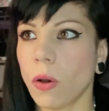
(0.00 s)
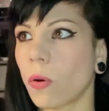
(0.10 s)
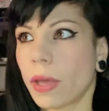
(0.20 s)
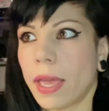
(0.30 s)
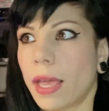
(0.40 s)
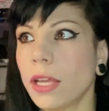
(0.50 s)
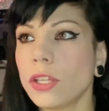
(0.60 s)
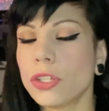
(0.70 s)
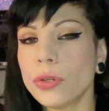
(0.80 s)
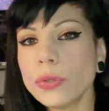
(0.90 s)
okay,
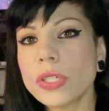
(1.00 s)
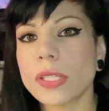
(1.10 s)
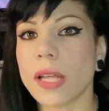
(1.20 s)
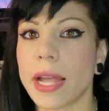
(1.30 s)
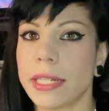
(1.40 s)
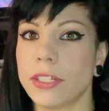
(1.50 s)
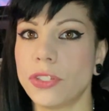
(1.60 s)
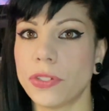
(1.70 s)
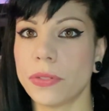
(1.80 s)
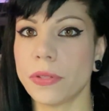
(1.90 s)
you decided
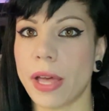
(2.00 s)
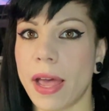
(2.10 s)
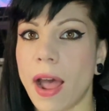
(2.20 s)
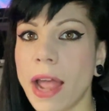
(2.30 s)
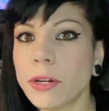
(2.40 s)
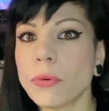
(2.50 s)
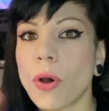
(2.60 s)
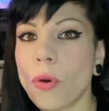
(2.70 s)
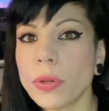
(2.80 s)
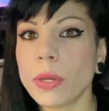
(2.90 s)
to do that. I don't
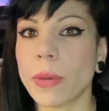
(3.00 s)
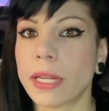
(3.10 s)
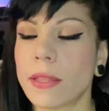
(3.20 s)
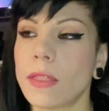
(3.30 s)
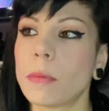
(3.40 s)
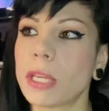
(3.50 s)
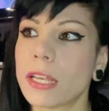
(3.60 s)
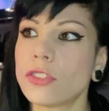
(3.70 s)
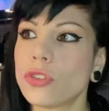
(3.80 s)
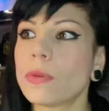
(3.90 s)
owe you anything
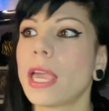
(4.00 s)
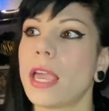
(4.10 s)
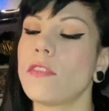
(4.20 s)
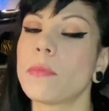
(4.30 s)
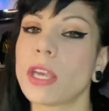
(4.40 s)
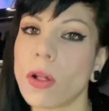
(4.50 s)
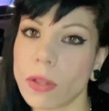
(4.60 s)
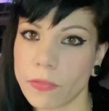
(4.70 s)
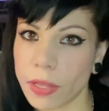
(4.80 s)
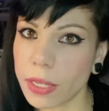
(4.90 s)
because you gave me all
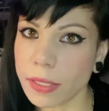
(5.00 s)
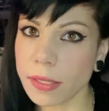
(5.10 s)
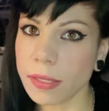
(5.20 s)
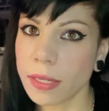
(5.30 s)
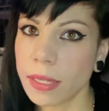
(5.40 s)
of this.